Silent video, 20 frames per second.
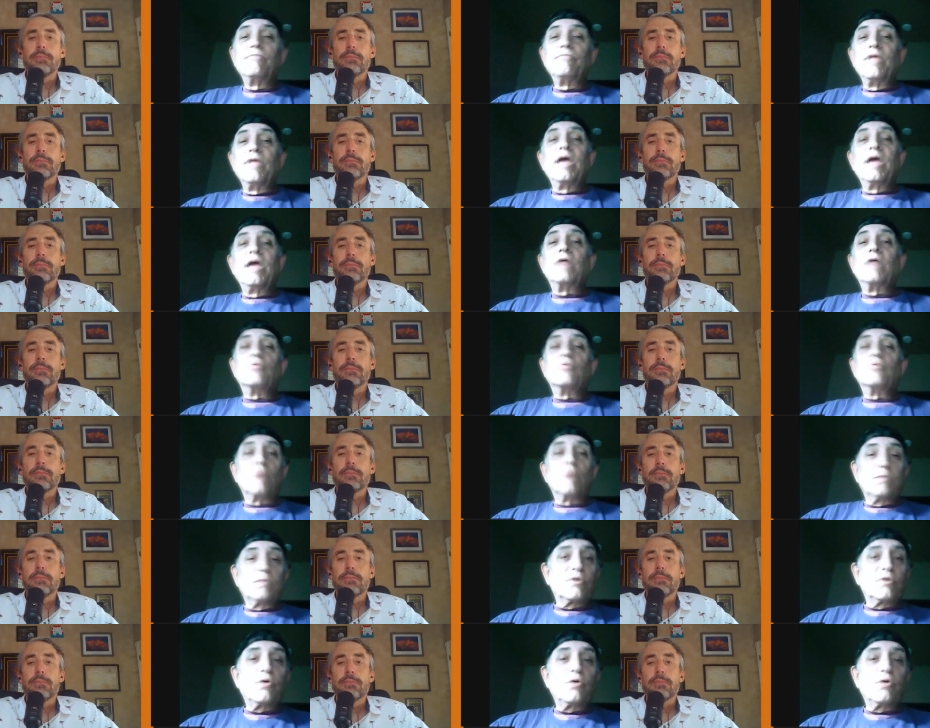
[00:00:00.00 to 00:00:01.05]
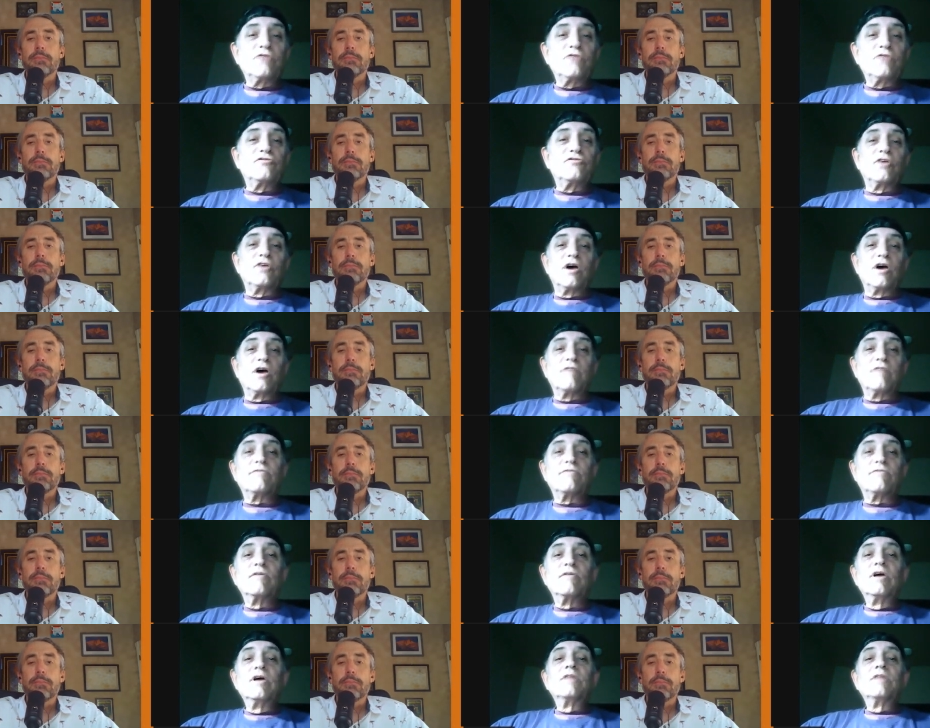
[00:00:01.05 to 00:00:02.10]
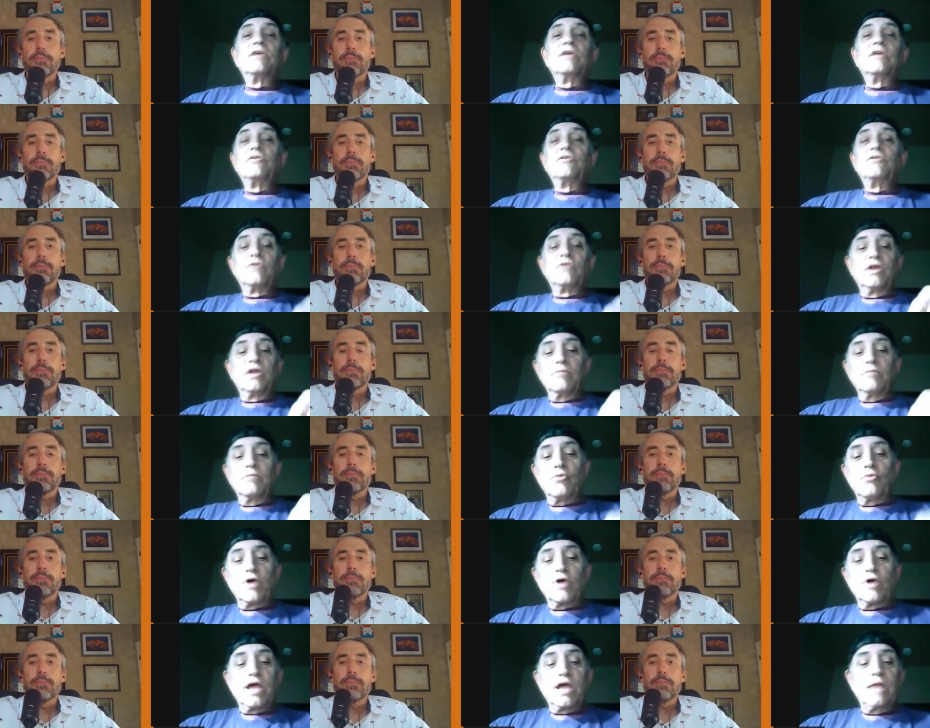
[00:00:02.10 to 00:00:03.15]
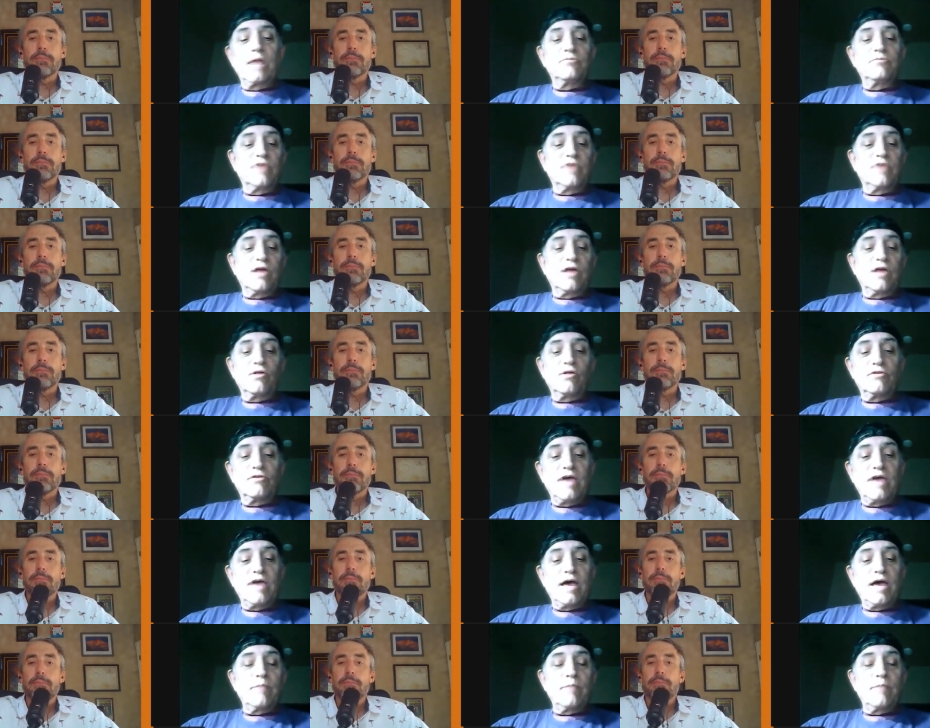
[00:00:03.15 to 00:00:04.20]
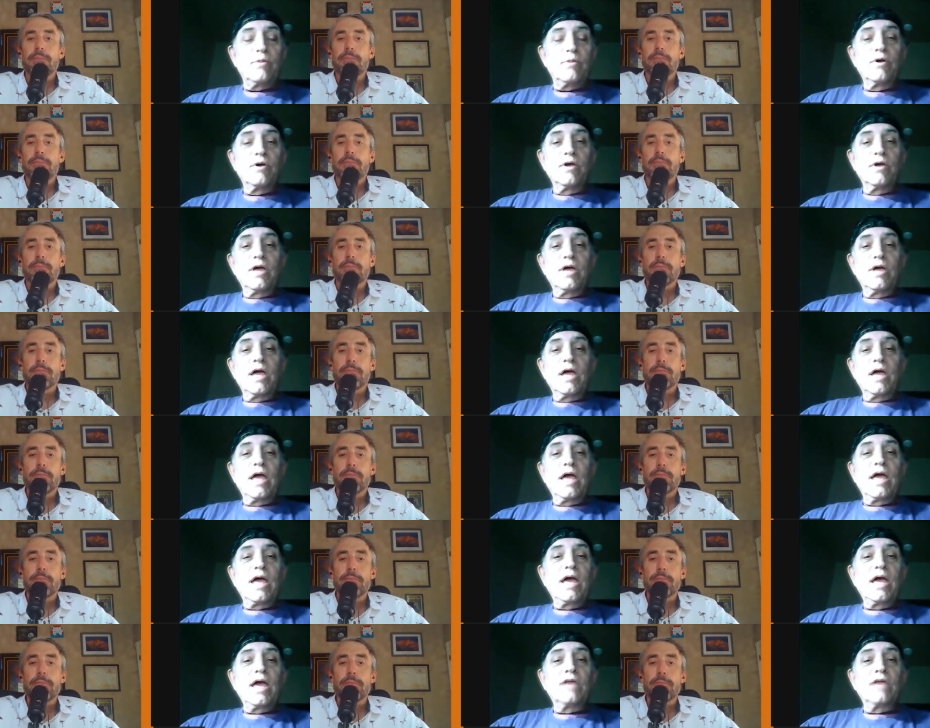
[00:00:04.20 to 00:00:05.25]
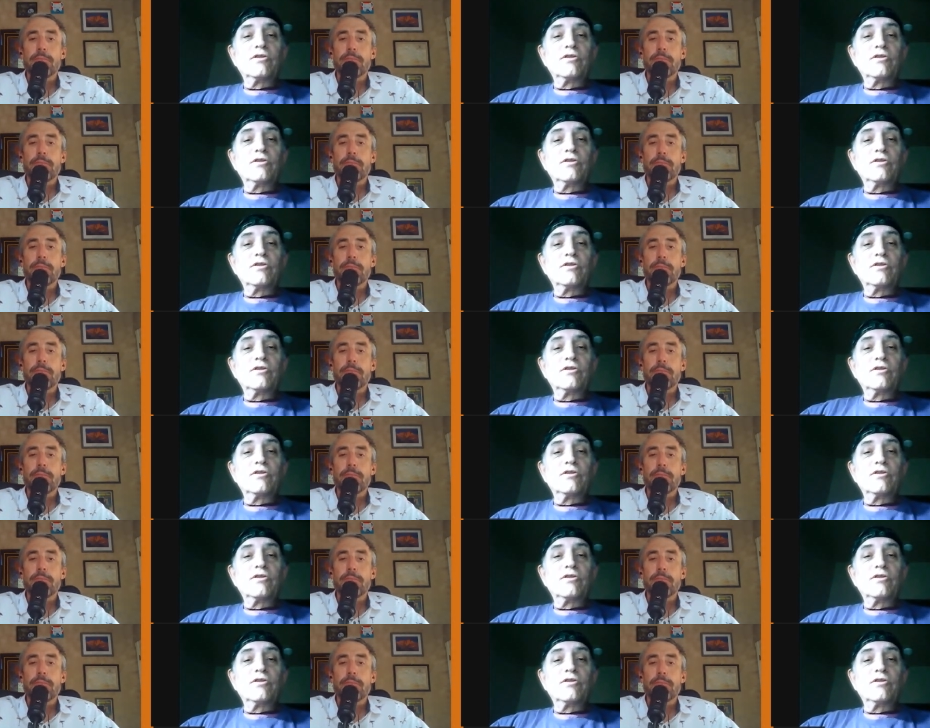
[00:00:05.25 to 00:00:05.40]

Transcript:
Speaker 1: and it would wipe the question off. Then you could hit more games, the yellow tab, and